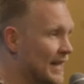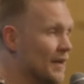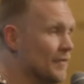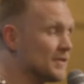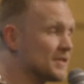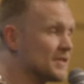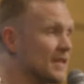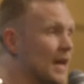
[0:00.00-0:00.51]
It
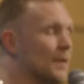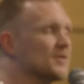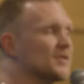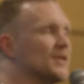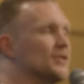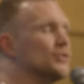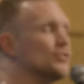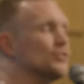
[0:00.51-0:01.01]
never
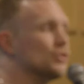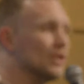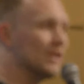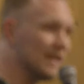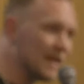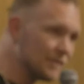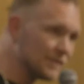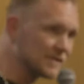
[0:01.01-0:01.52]
stops because you
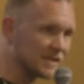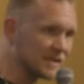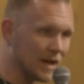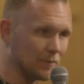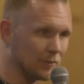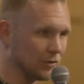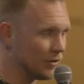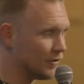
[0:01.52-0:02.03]
should never
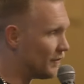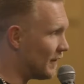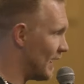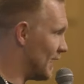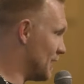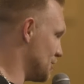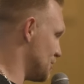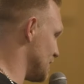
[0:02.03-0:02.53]
stop
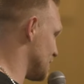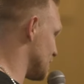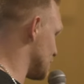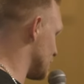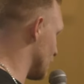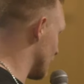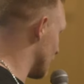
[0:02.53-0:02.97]
glorifying Jesus